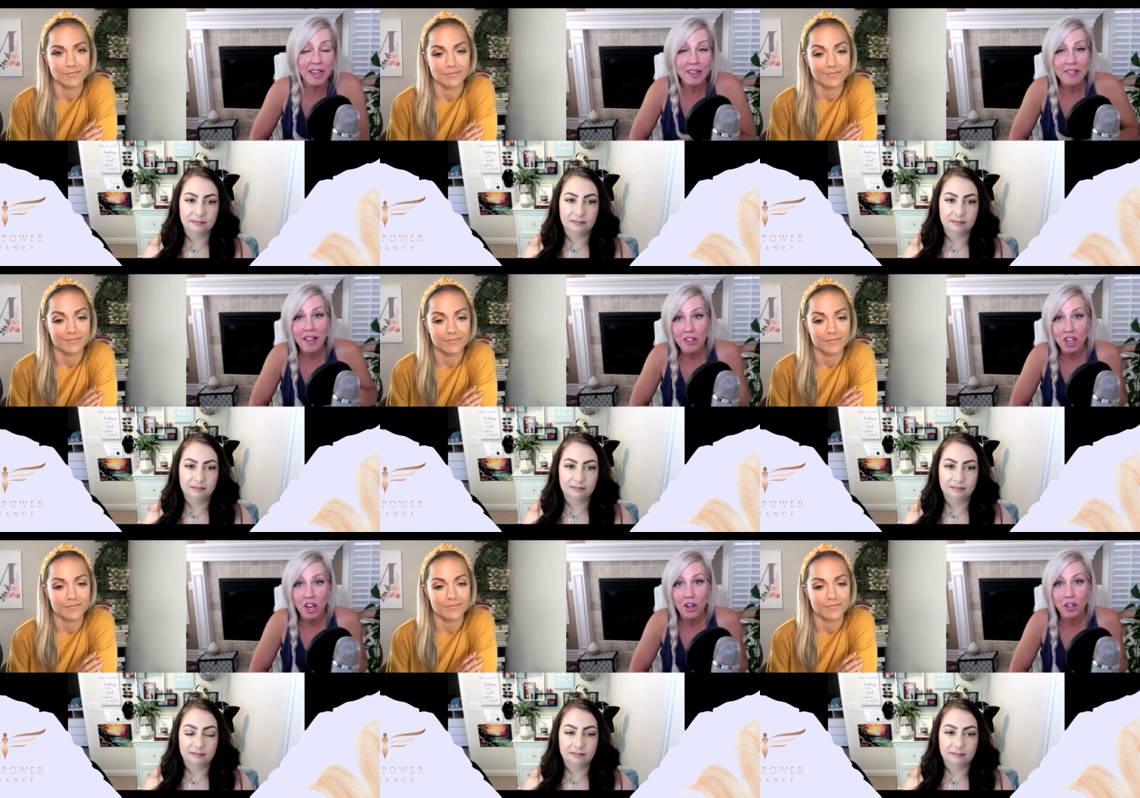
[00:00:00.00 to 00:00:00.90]
Speaker 1: he's
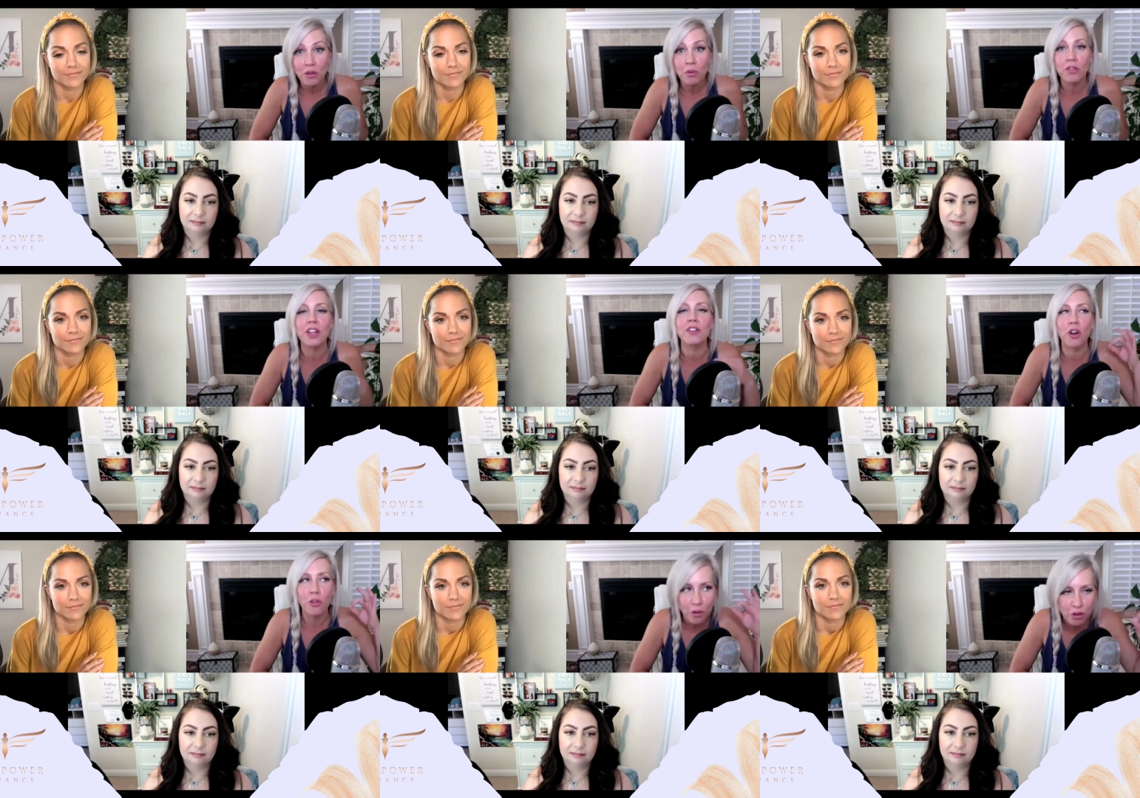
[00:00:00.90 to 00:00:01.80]
nudging on you,
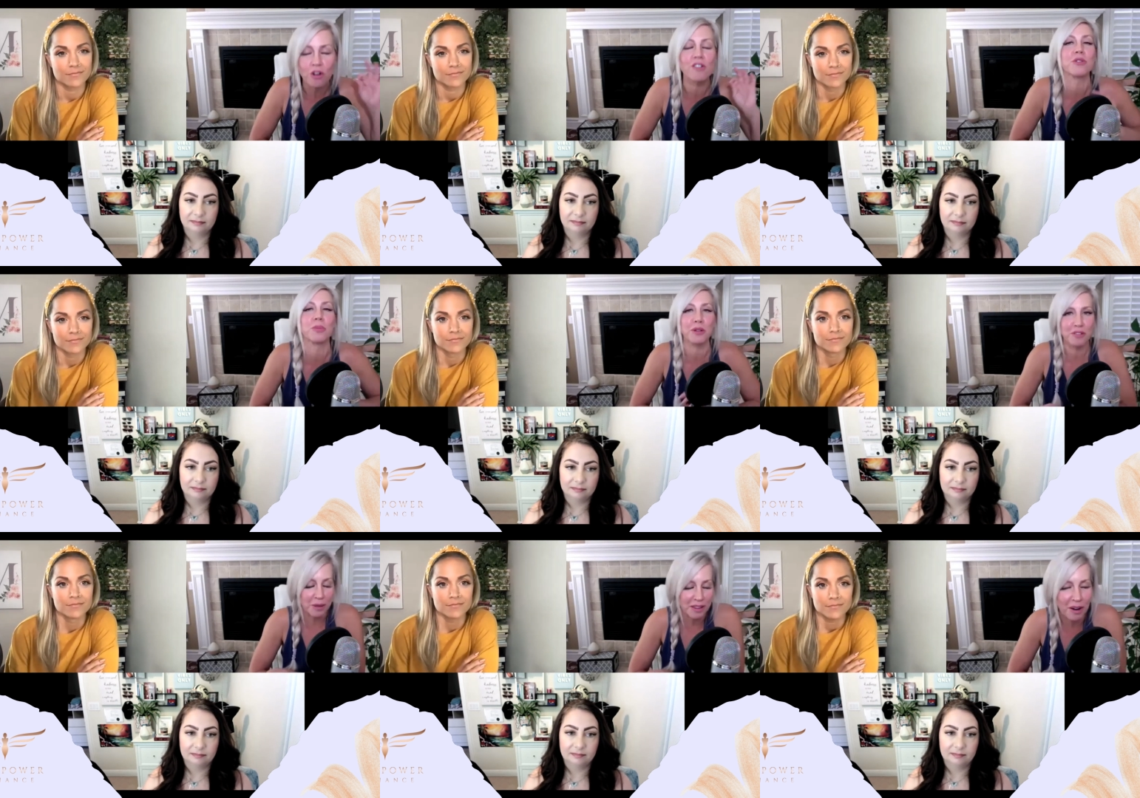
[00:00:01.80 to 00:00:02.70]
then you're for sure
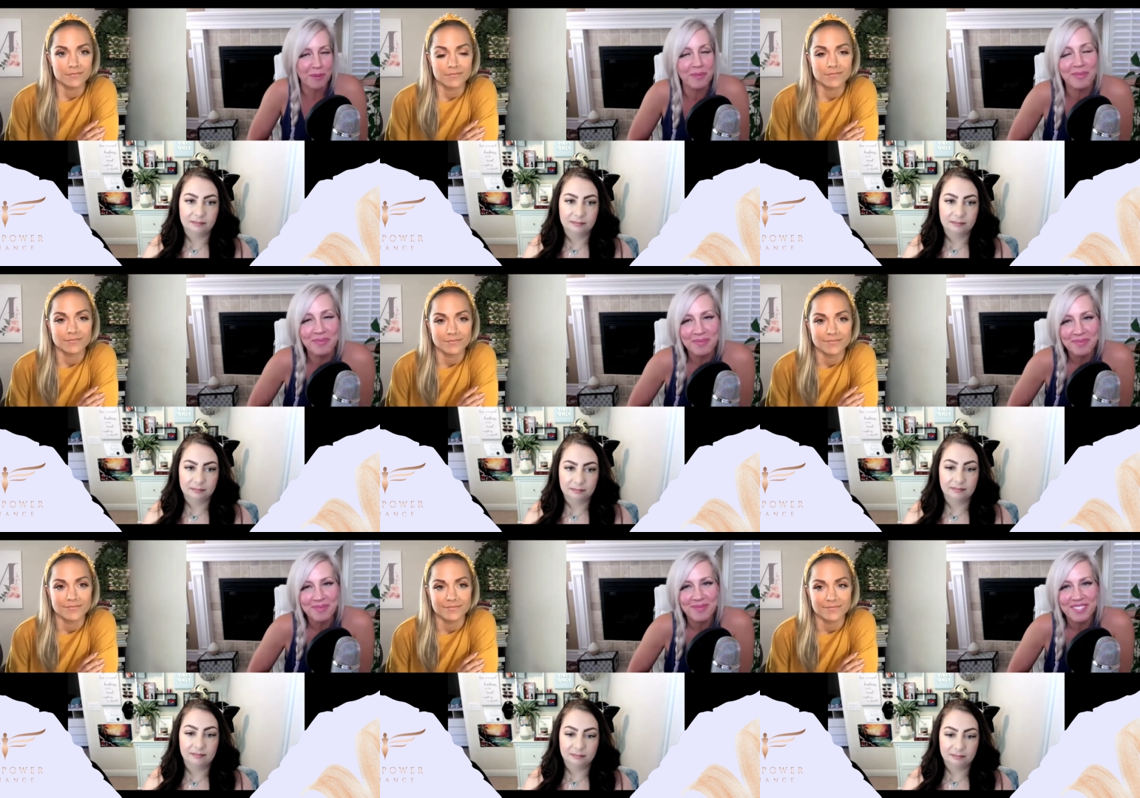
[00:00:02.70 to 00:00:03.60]
supposed to be there.
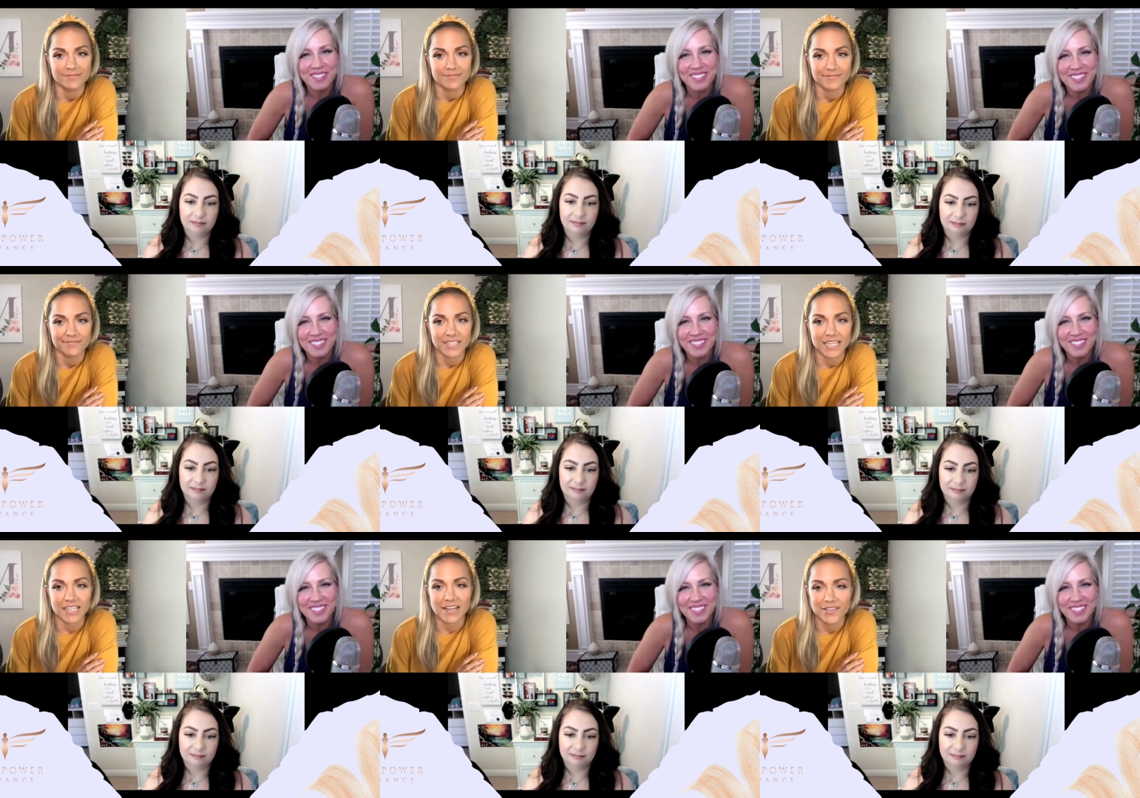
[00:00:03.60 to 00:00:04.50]

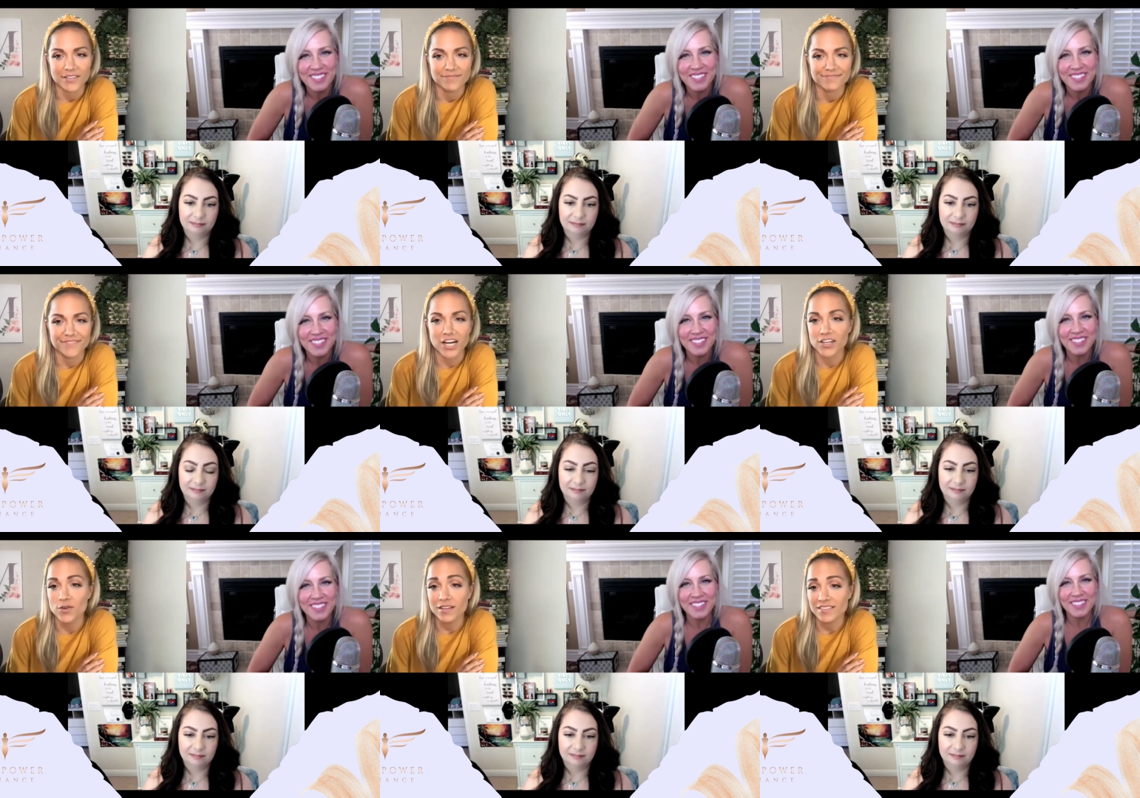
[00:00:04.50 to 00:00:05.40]
I
Speaker 2: love it. No,
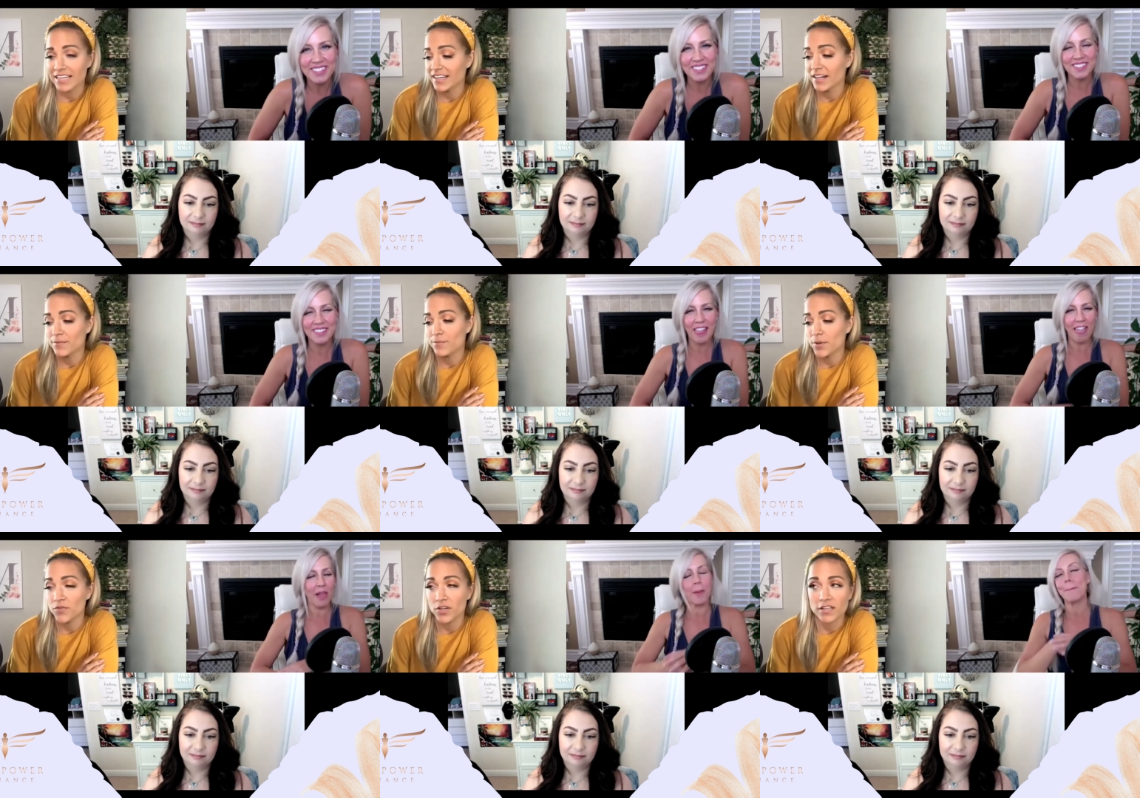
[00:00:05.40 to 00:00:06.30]
you guys tied it up
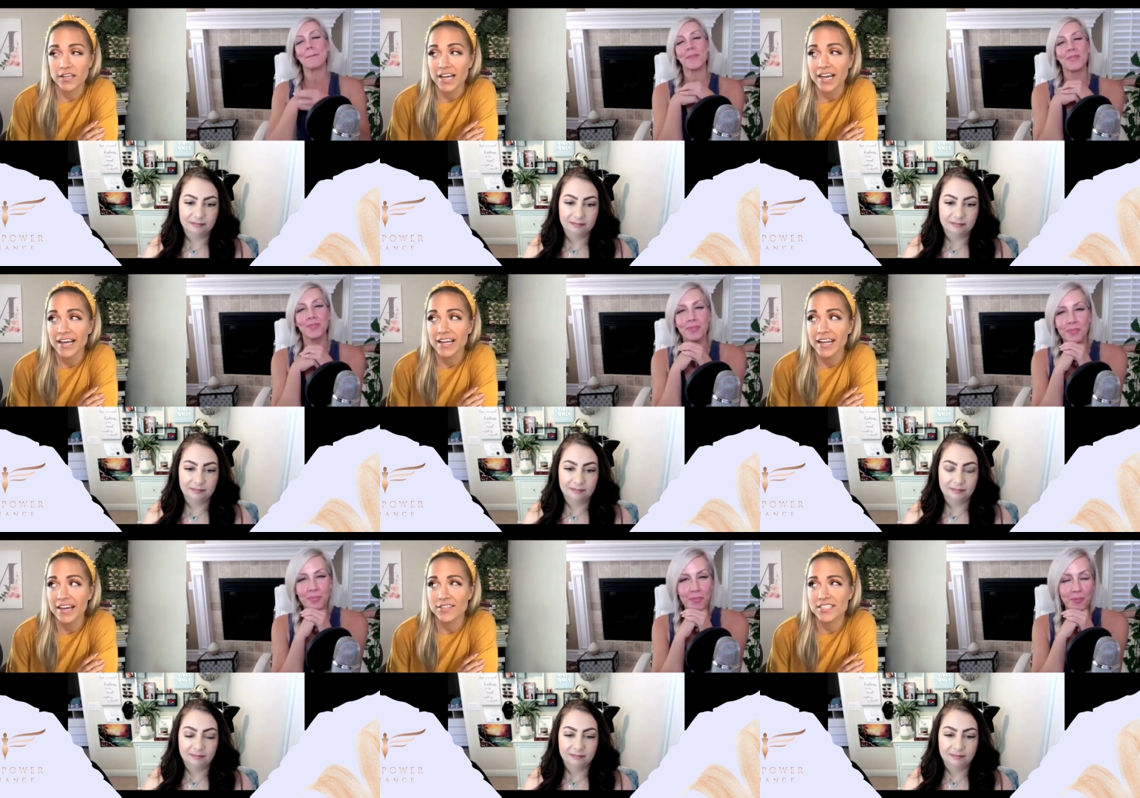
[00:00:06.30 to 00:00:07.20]
perfectly.
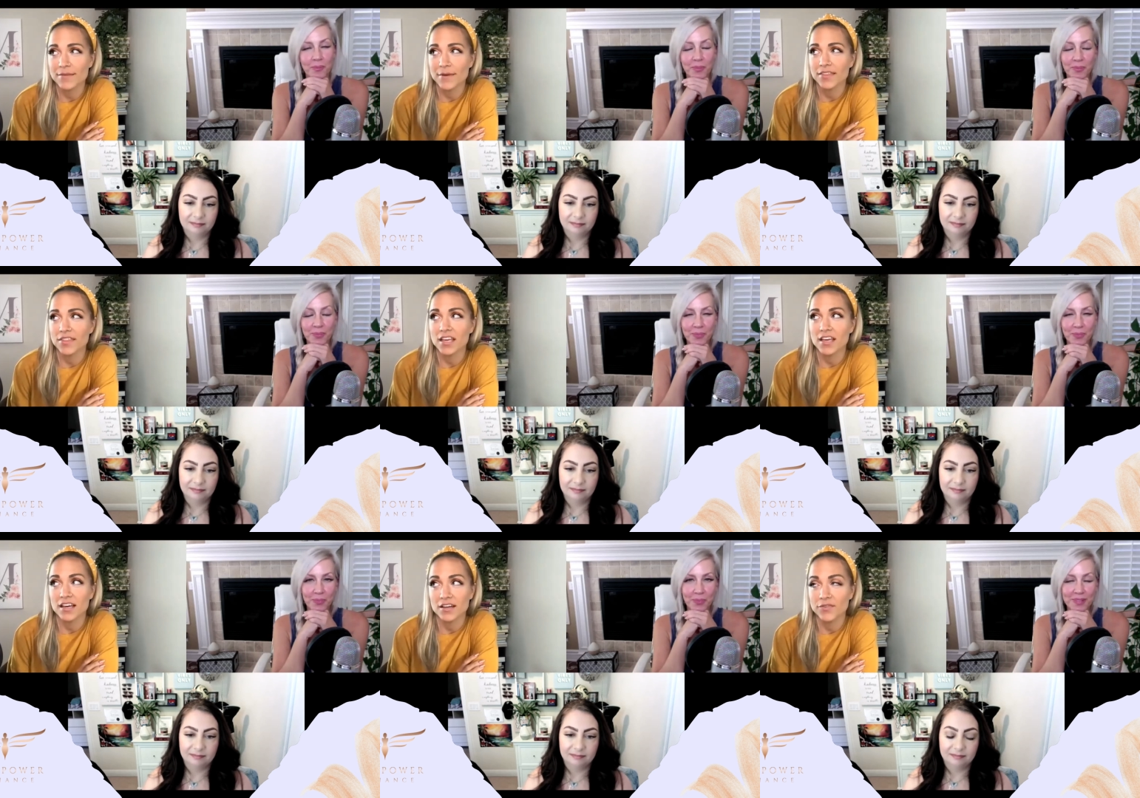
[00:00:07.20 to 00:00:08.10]
And every time I think
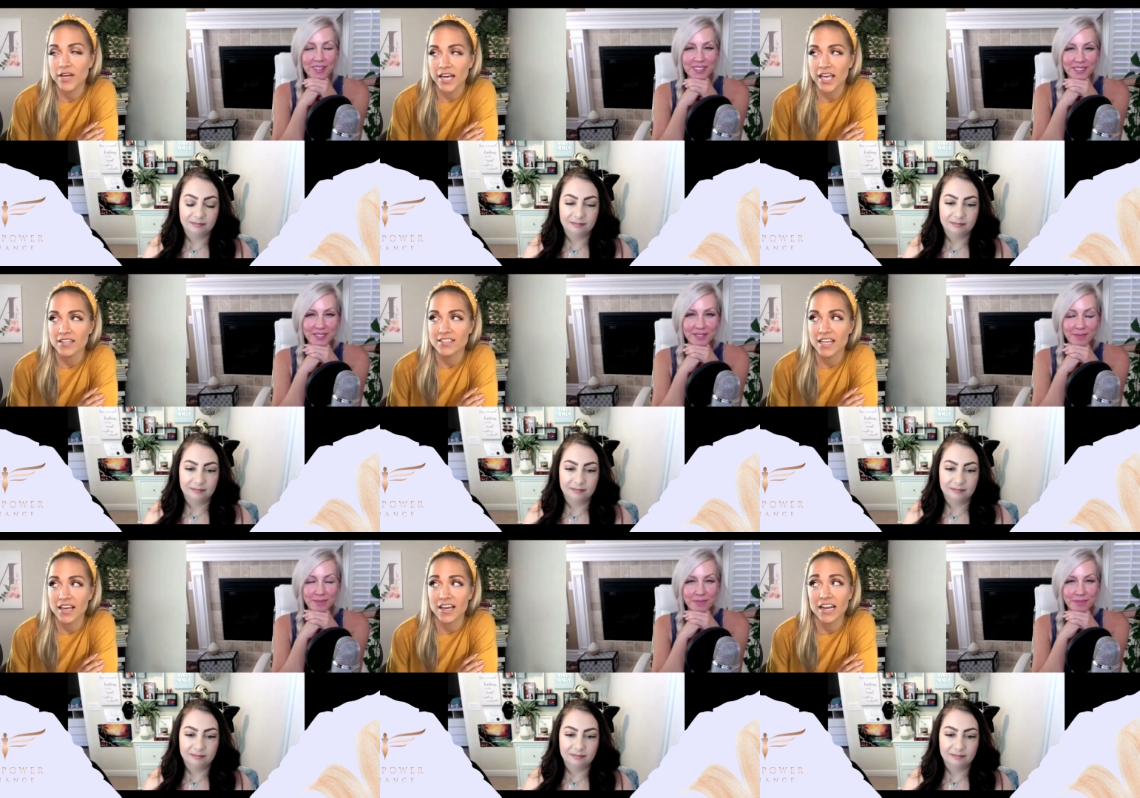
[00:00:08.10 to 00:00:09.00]
of Auntie Anne,